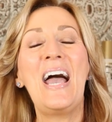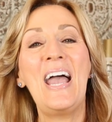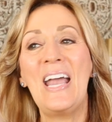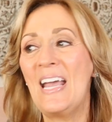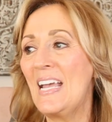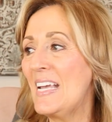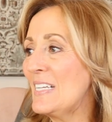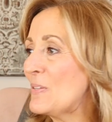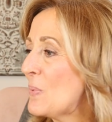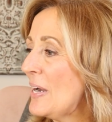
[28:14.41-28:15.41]

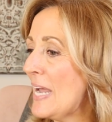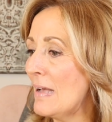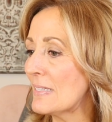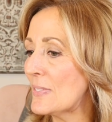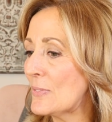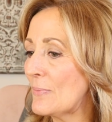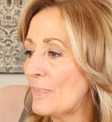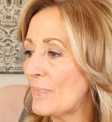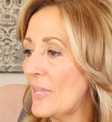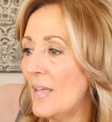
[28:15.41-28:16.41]
And what else?
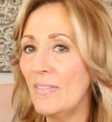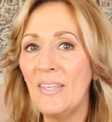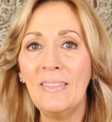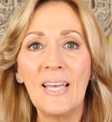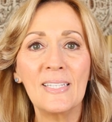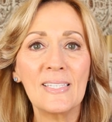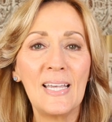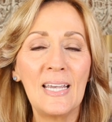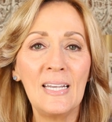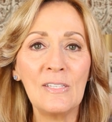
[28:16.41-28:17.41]
I think that's
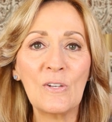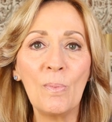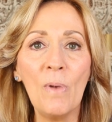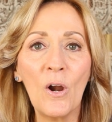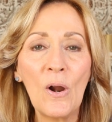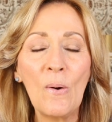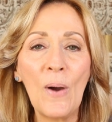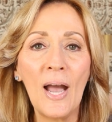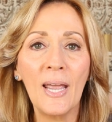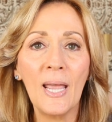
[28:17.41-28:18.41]
it.
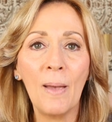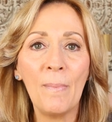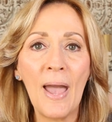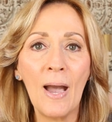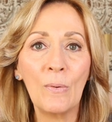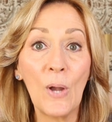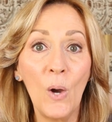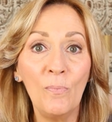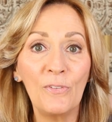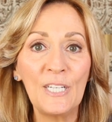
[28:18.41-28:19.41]
Tomorrow I am out,
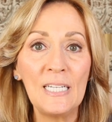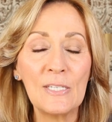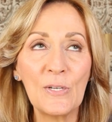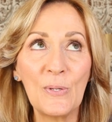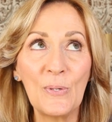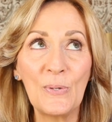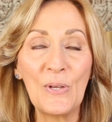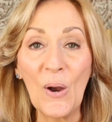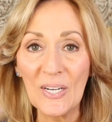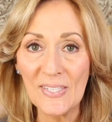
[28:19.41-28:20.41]
hopefully, to
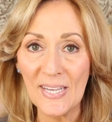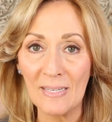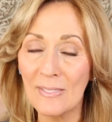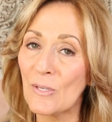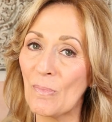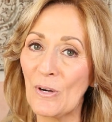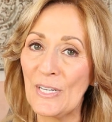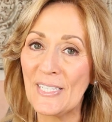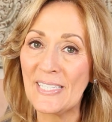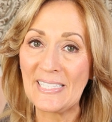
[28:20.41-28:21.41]
yard sales. Tomorrow
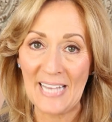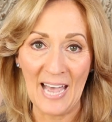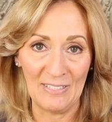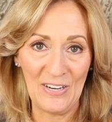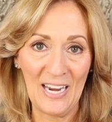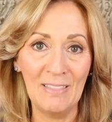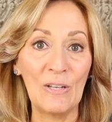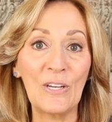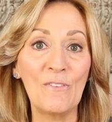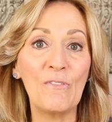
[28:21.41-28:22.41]
is Saturday.
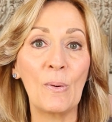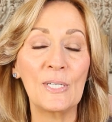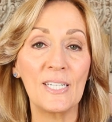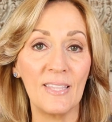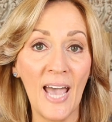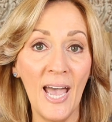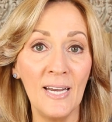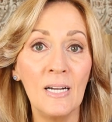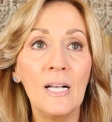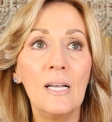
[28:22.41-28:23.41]
Looking forward to that.